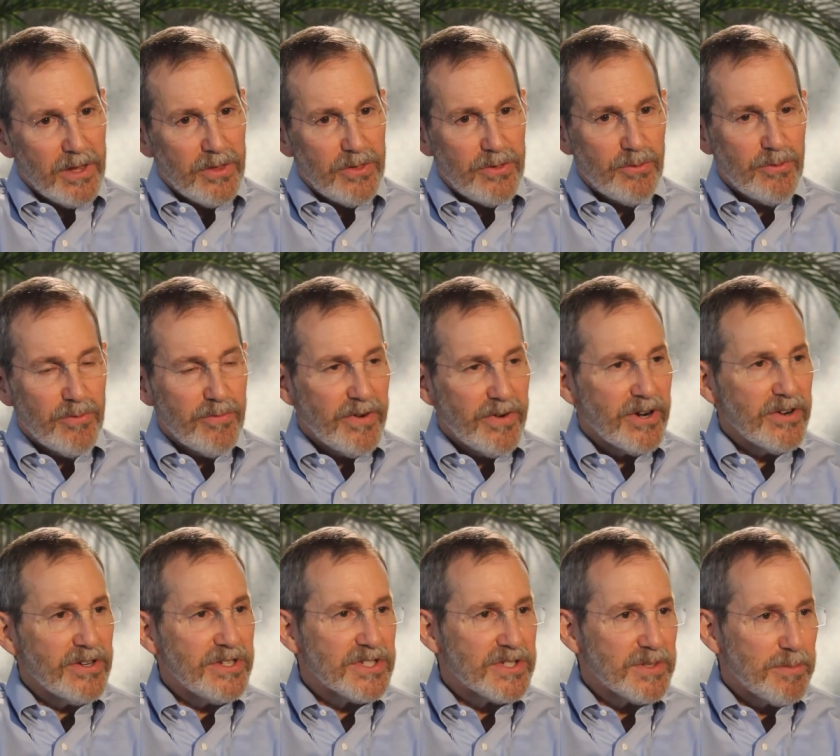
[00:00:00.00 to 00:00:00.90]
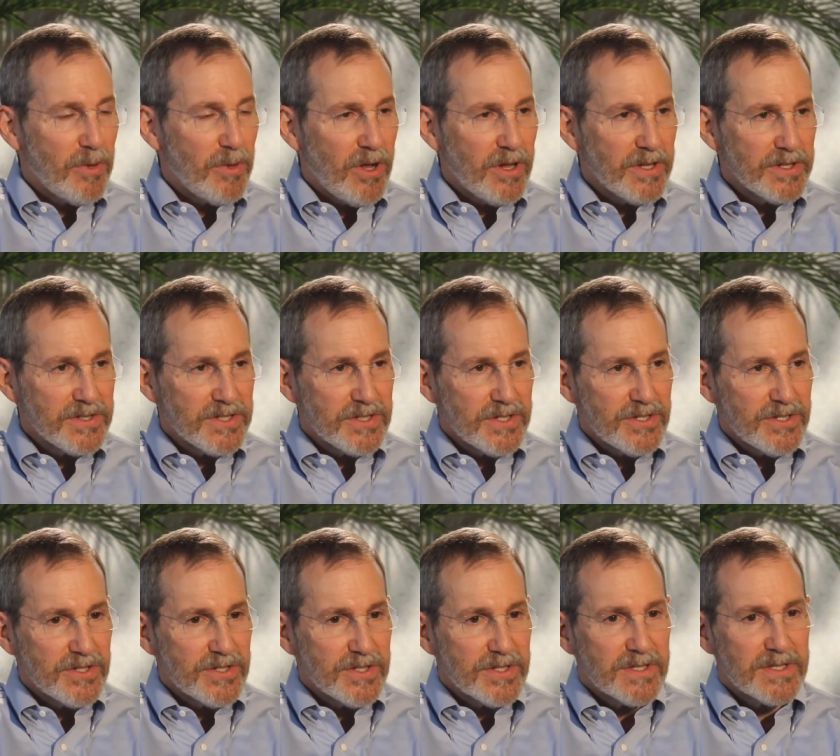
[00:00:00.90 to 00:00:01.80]
through very small
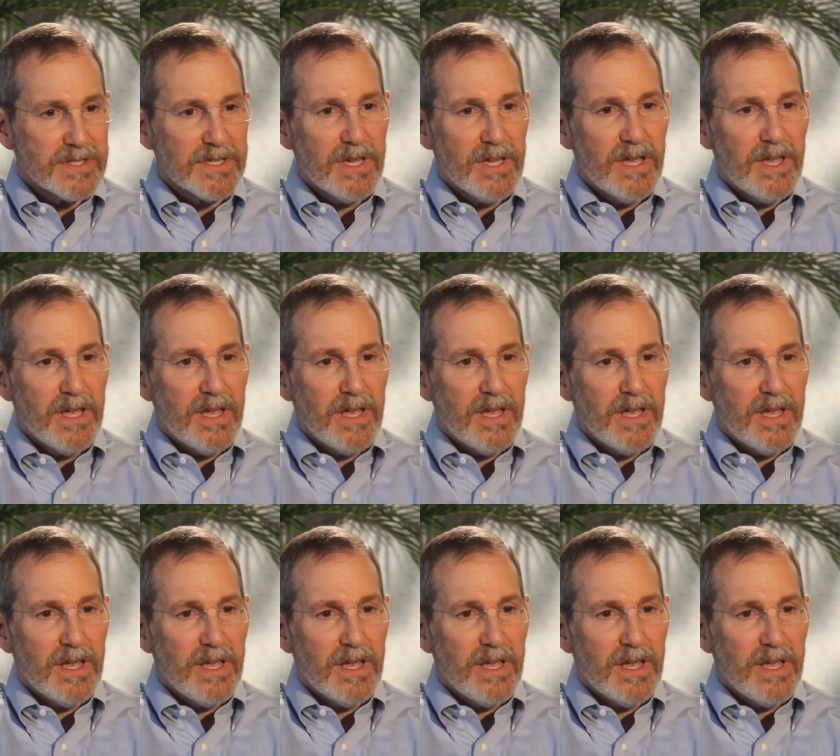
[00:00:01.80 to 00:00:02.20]
incisions,